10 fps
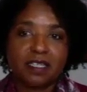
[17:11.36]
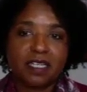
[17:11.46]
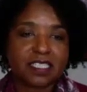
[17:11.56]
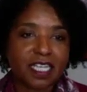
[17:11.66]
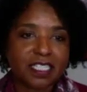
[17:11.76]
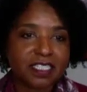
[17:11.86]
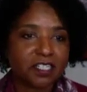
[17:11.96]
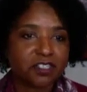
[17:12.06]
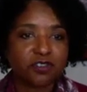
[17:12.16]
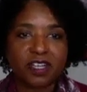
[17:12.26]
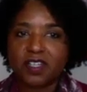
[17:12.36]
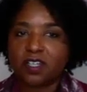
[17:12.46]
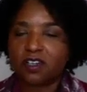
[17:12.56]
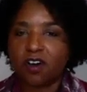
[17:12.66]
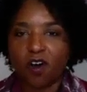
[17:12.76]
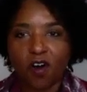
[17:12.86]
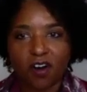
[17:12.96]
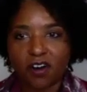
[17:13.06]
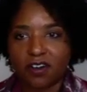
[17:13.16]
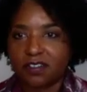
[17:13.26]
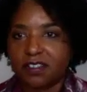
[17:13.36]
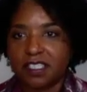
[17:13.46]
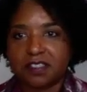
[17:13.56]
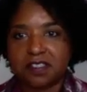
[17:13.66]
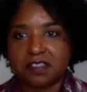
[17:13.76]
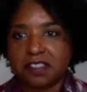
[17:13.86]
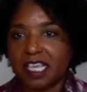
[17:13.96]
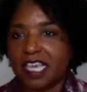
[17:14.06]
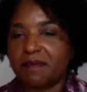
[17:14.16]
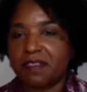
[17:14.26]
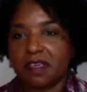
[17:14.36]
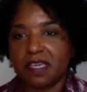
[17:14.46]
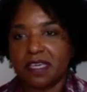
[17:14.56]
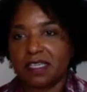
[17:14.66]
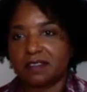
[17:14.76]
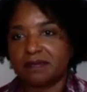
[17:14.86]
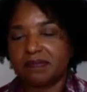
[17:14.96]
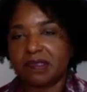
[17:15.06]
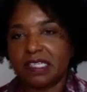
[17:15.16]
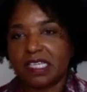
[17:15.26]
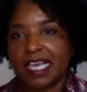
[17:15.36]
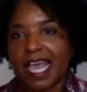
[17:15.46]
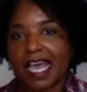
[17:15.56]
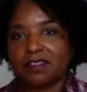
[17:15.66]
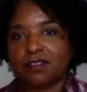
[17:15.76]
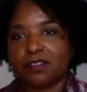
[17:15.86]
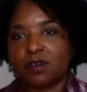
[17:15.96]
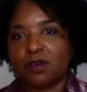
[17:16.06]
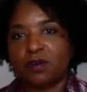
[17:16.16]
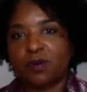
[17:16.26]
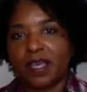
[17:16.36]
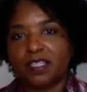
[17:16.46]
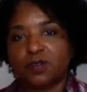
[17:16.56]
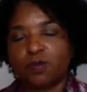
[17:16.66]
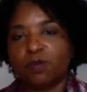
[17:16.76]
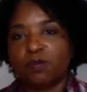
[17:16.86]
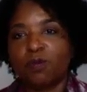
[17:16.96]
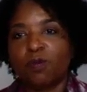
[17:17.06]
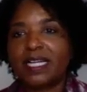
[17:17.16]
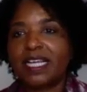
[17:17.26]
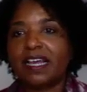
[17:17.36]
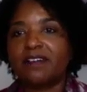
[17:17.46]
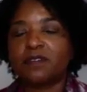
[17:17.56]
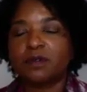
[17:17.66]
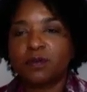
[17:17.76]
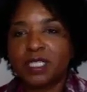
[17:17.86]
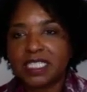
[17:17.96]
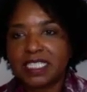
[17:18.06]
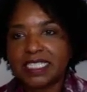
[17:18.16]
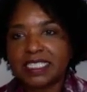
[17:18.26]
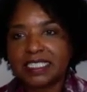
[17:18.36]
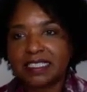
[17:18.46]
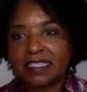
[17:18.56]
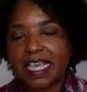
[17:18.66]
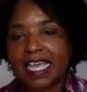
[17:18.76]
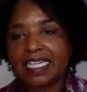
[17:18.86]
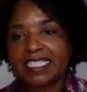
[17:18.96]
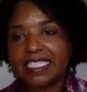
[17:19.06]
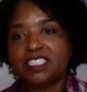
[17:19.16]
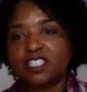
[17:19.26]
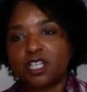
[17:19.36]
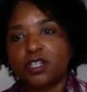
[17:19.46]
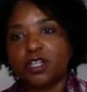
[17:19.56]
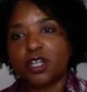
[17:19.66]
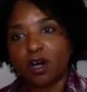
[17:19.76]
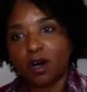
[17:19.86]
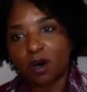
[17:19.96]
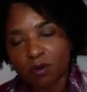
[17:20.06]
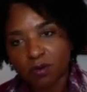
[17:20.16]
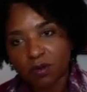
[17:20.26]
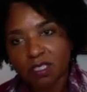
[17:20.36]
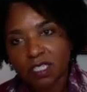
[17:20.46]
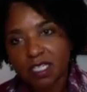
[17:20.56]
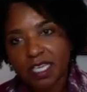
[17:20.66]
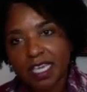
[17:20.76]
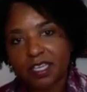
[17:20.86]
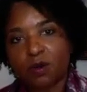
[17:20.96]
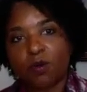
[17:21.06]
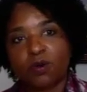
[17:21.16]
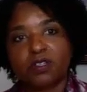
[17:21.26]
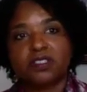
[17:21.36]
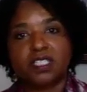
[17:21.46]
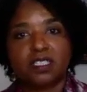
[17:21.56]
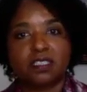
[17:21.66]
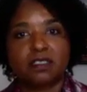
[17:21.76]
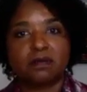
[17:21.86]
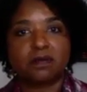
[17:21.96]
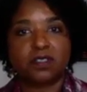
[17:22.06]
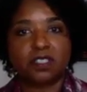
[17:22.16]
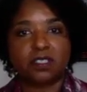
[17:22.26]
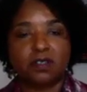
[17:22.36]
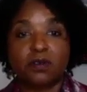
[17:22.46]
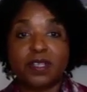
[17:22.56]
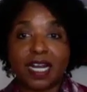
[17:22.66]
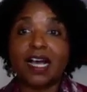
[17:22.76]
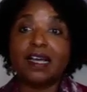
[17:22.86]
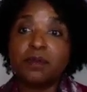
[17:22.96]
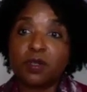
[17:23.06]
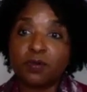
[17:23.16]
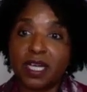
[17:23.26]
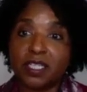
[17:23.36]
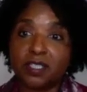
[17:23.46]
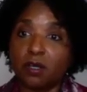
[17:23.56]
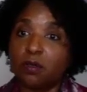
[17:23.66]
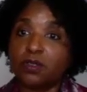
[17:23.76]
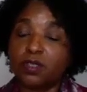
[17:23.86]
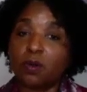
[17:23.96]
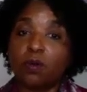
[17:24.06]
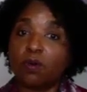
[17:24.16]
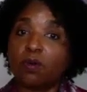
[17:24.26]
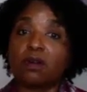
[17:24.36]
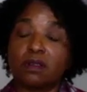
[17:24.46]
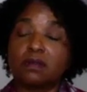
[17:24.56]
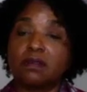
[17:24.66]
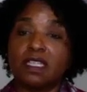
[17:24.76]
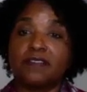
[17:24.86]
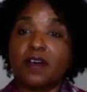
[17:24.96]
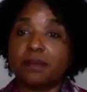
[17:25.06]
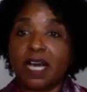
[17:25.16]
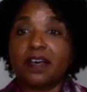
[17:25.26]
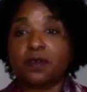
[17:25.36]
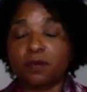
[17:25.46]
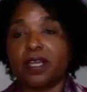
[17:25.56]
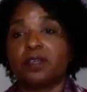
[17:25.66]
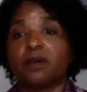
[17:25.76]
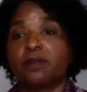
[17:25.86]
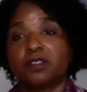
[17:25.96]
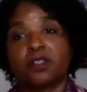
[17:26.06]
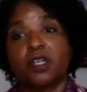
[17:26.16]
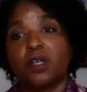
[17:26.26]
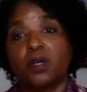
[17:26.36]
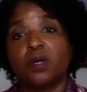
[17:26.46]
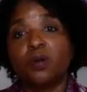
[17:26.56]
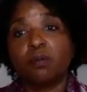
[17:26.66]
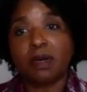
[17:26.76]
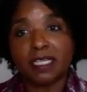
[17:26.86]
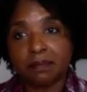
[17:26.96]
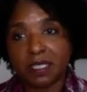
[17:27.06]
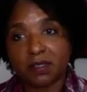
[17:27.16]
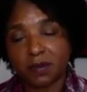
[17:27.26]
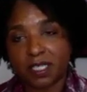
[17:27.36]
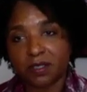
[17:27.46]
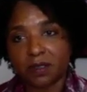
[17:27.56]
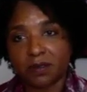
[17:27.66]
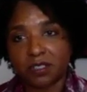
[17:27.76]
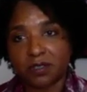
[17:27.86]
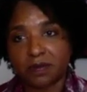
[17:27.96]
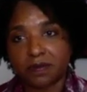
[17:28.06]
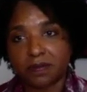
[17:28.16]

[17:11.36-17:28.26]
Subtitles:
It's like test driving a car. It's the same thing. And so it's whatever they need to know in order to know that I'm the right coach, or if I'm not the right coach, who might be the right coach.